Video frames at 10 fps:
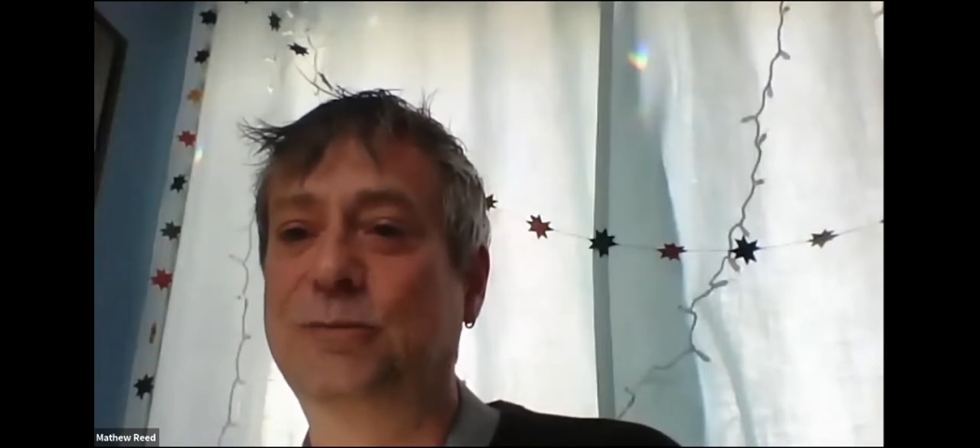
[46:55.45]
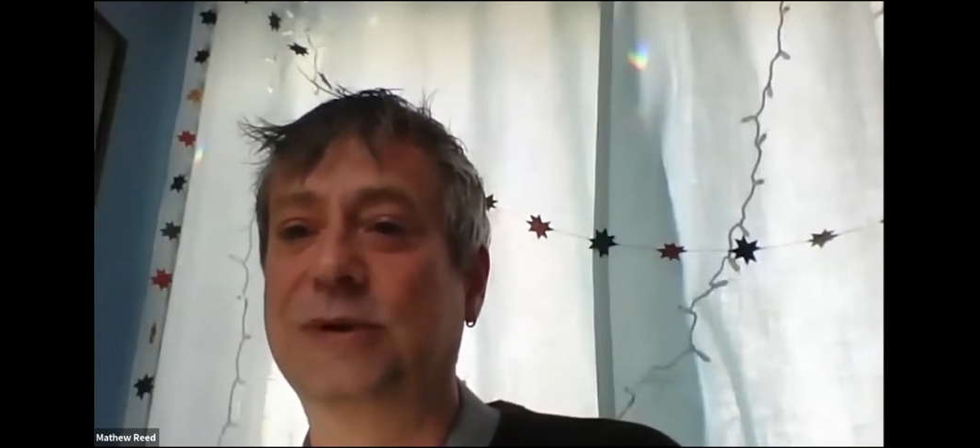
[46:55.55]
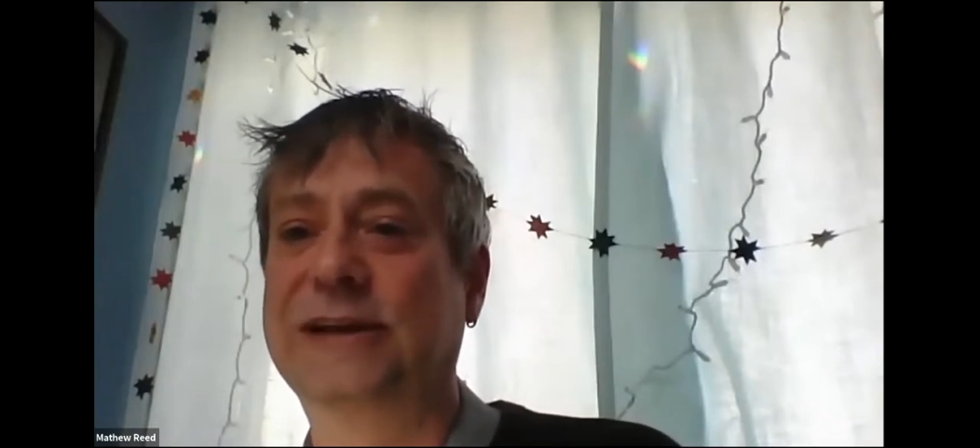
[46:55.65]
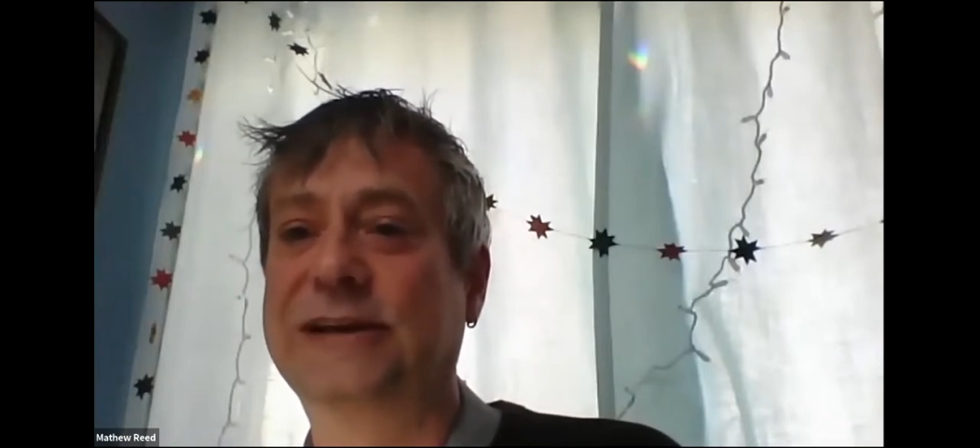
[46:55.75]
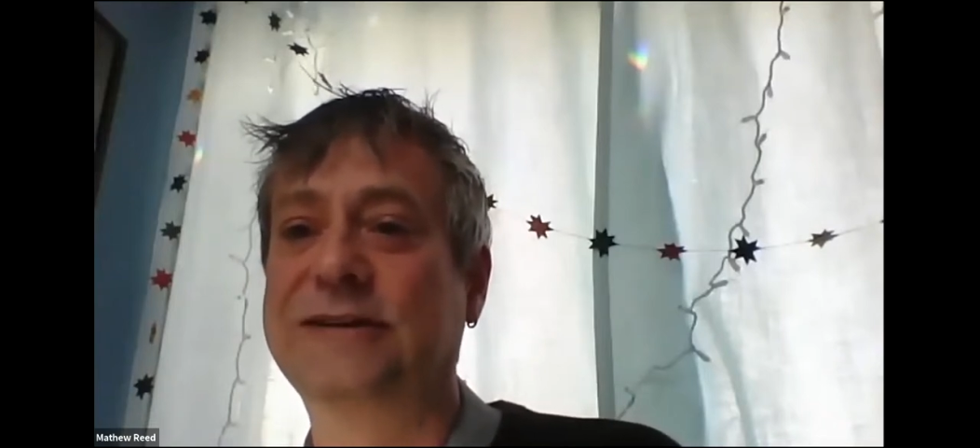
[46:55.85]
I
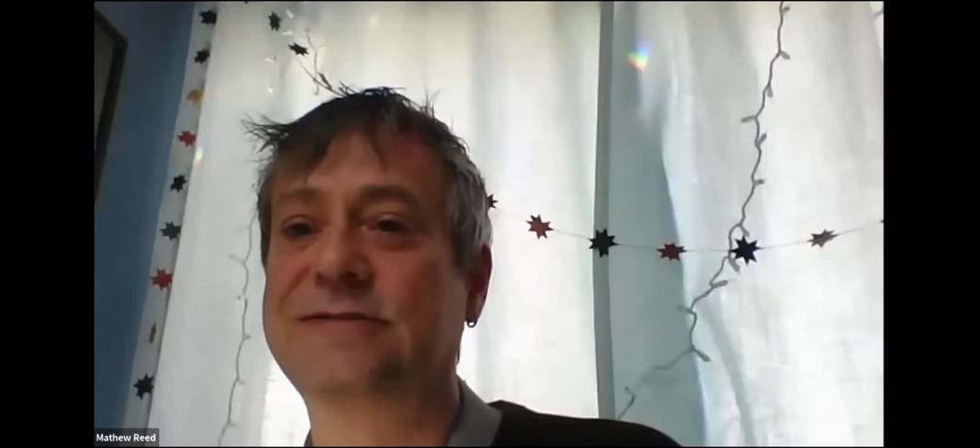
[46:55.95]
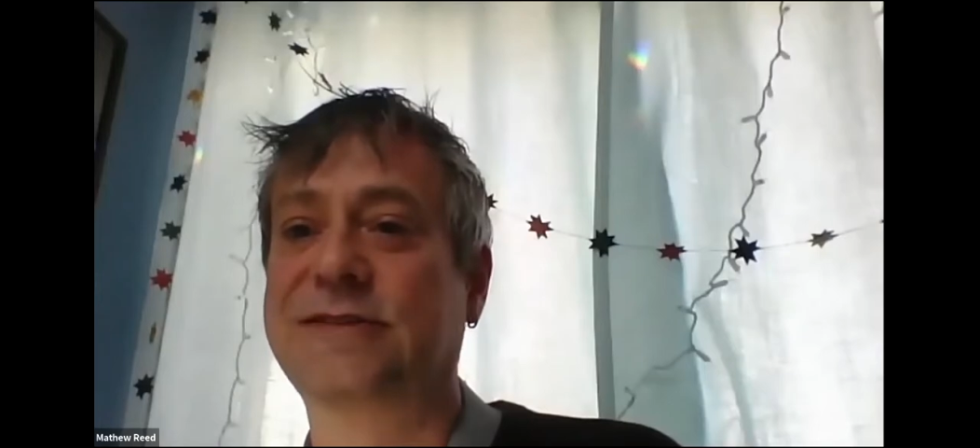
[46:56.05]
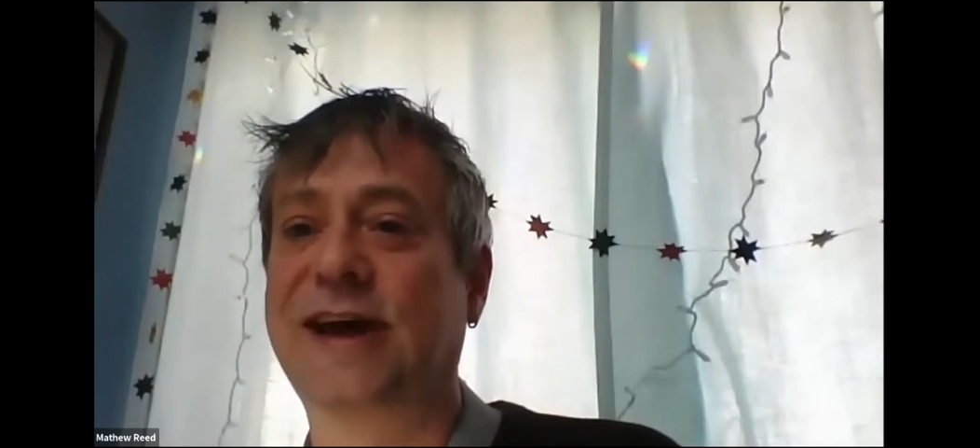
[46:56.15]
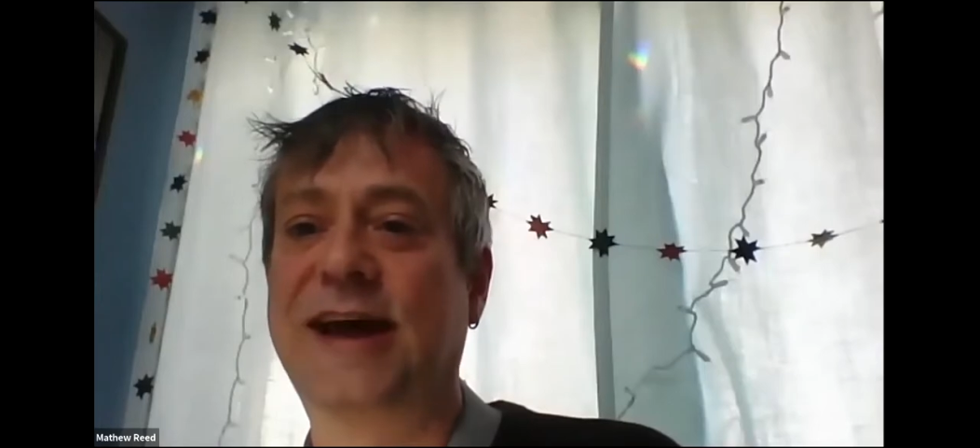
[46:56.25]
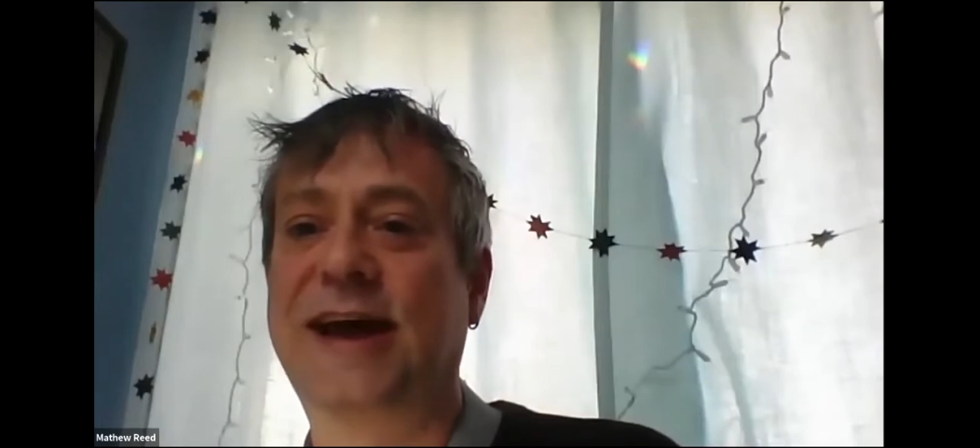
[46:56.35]
believe.
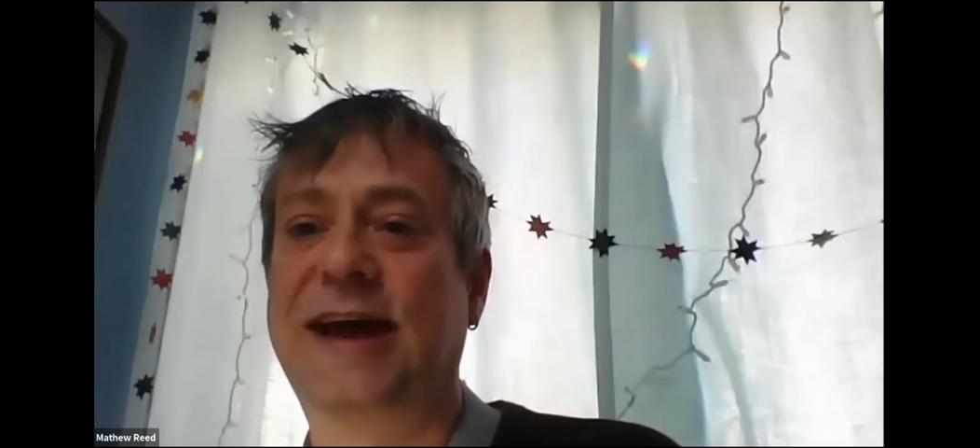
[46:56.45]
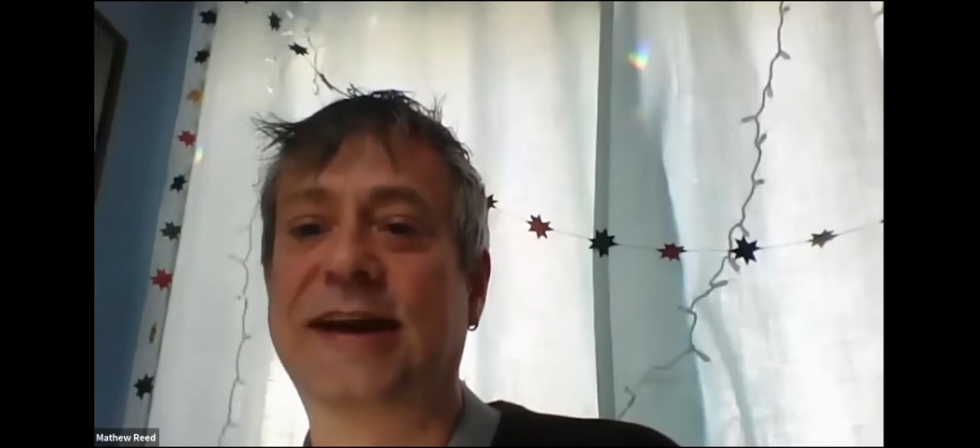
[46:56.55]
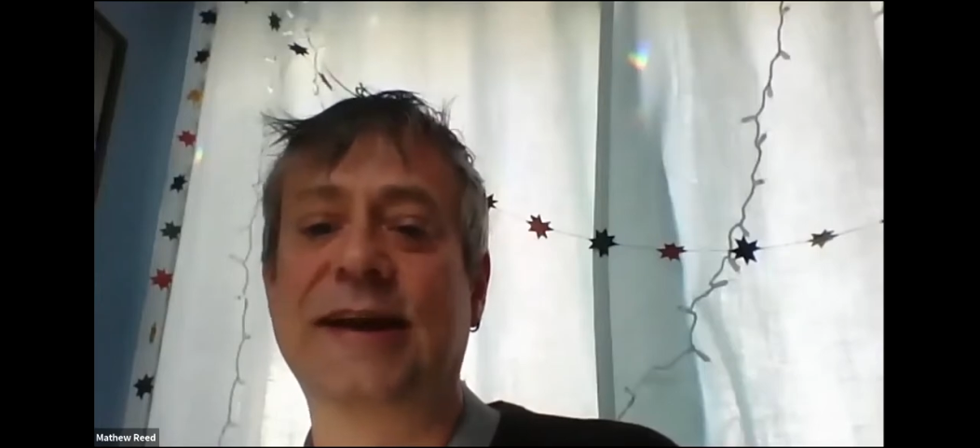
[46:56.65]
And